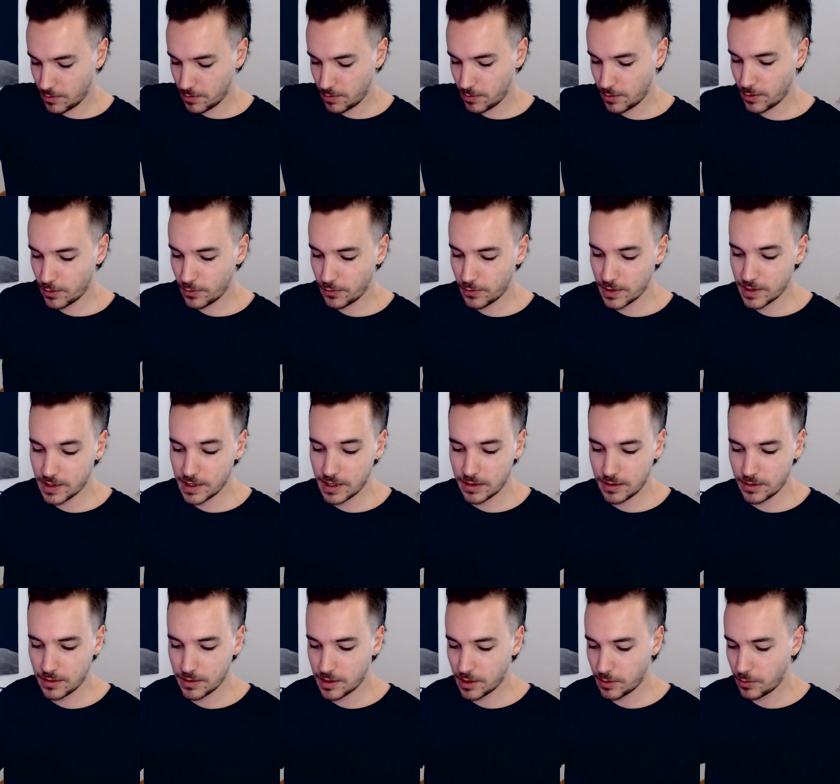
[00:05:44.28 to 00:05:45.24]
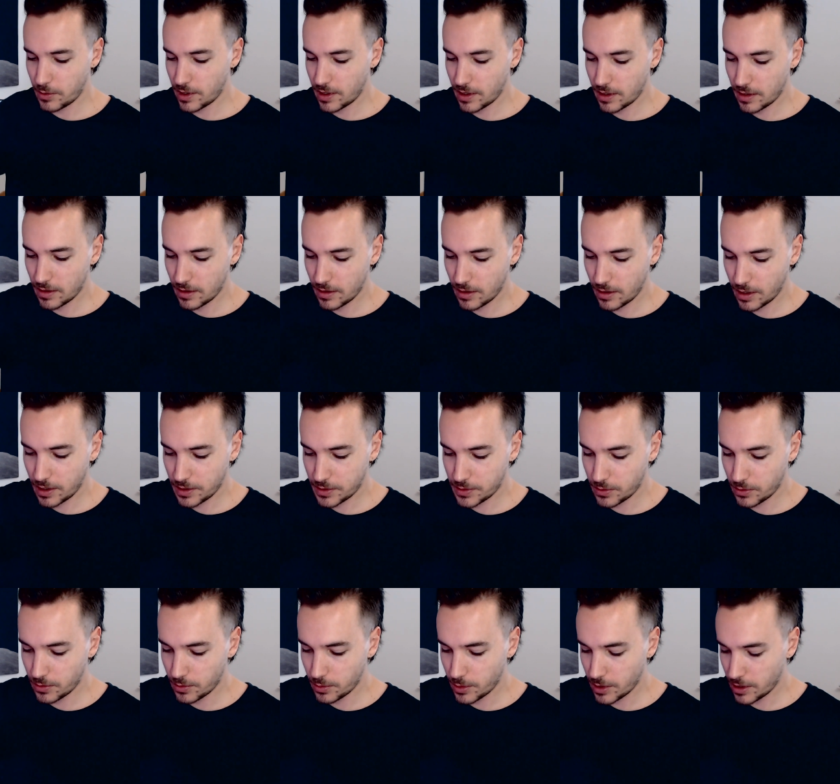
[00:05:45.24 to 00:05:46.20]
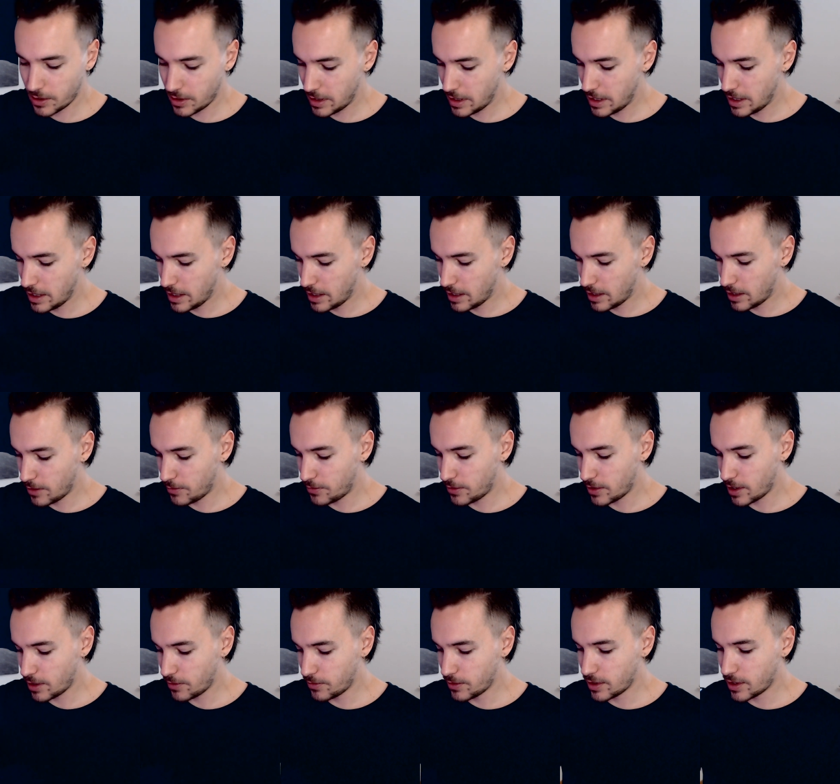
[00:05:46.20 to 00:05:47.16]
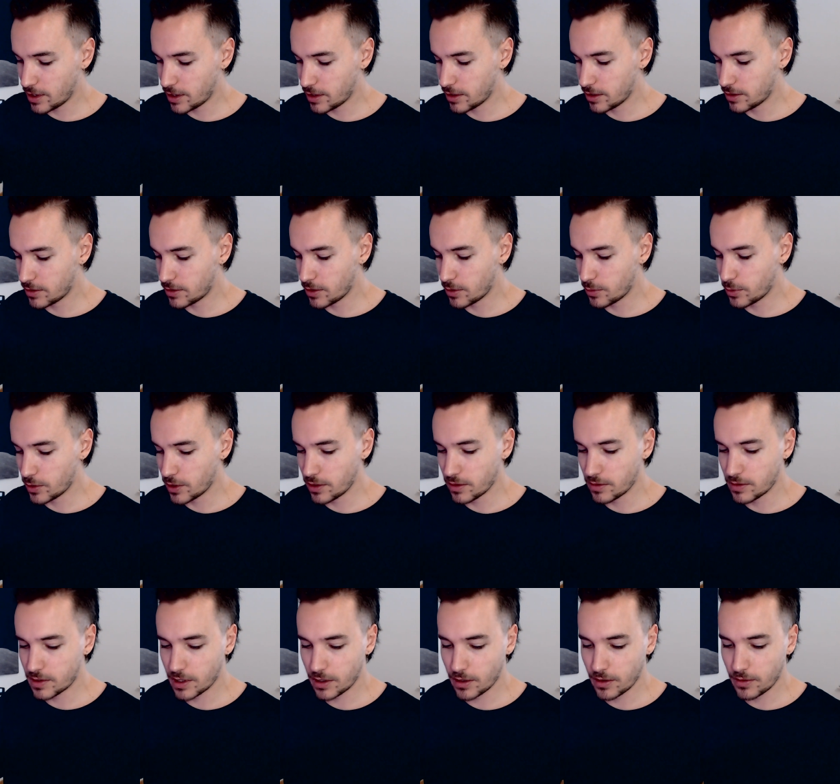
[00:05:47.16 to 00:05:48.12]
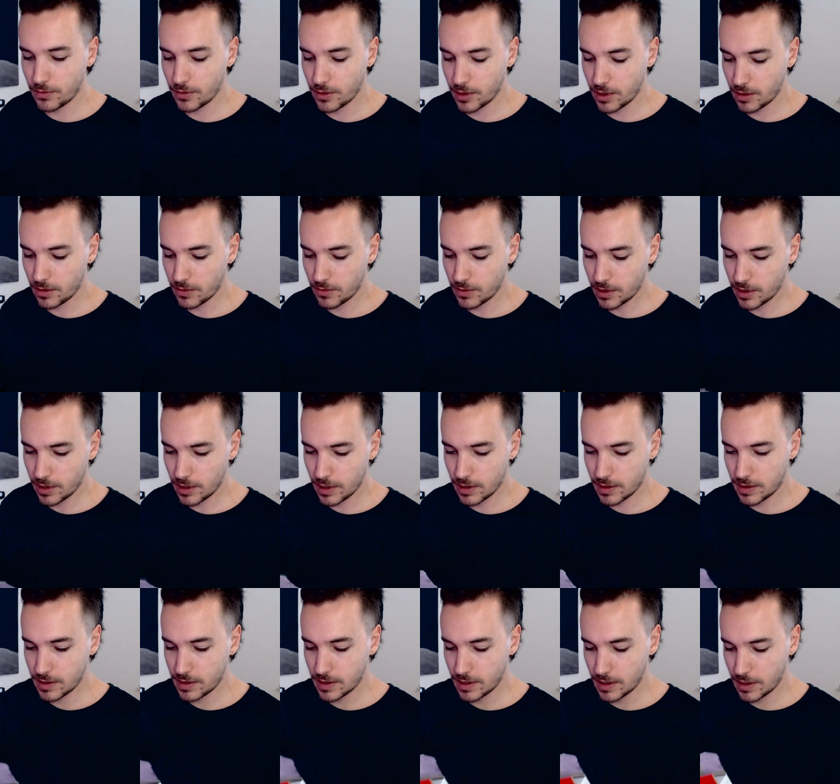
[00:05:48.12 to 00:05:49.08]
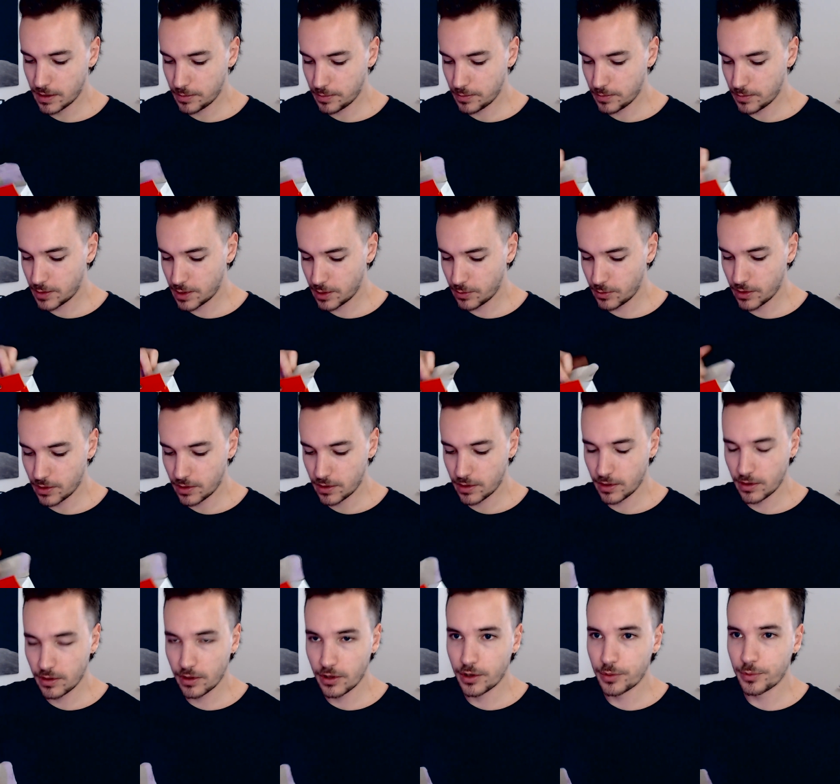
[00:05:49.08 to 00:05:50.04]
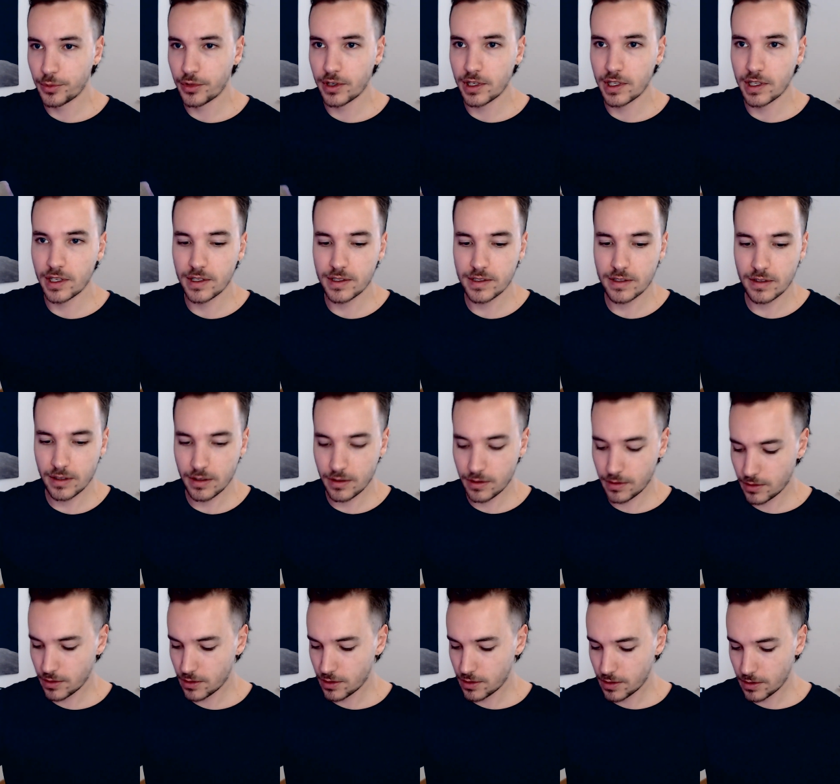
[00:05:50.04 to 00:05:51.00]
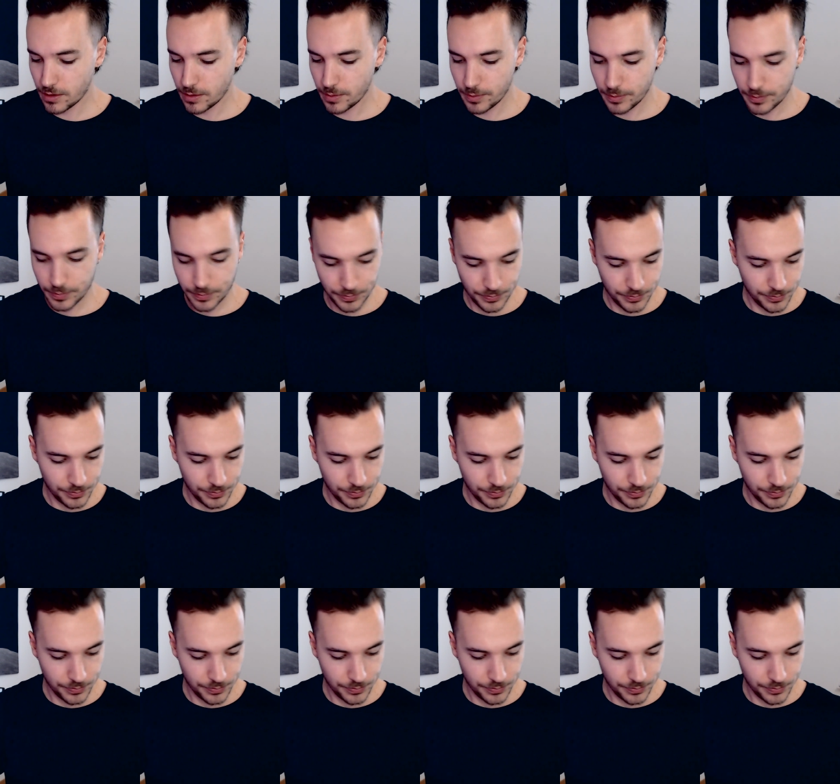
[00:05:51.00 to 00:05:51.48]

physics or something in high school, but if you haven't done it, don't be terrified of it. It's something you can learn pretty easily on YouTube.